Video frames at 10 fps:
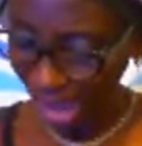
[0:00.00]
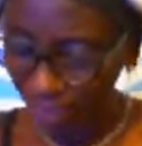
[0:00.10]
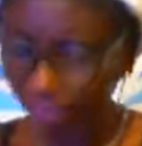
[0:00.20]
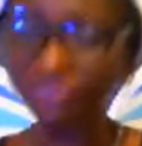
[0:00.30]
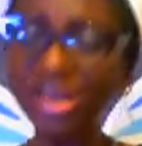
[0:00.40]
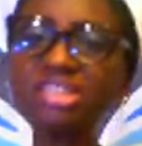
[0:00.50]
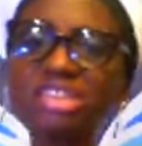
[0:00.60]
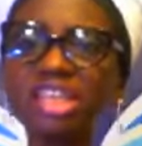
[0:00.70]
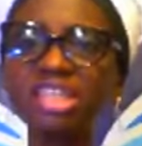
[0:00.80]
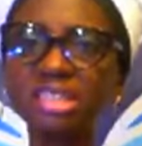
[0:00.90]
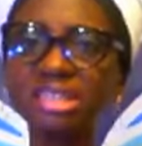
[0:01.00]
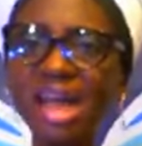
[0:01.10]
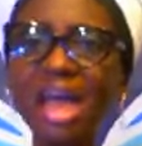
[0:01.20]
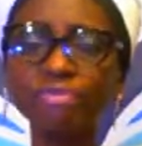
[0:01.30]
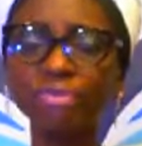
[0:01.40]
affecting his
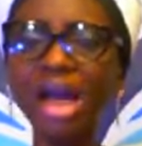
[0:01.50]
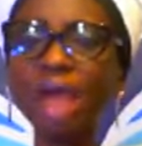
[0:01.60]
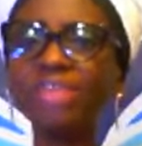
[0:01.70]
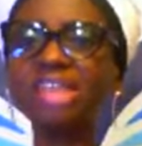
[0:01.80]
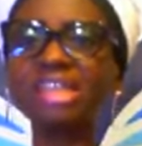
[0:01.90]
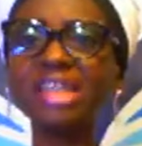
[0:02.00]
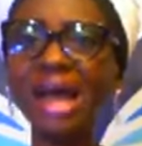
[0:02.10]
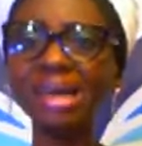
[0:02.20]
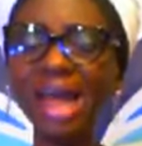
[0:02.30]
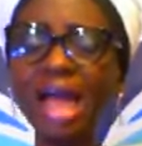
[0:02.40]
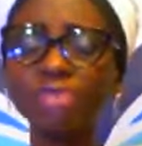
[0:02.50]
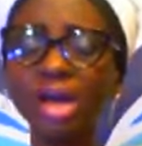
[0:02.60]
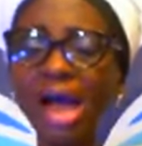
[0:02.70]
life, affecting her life,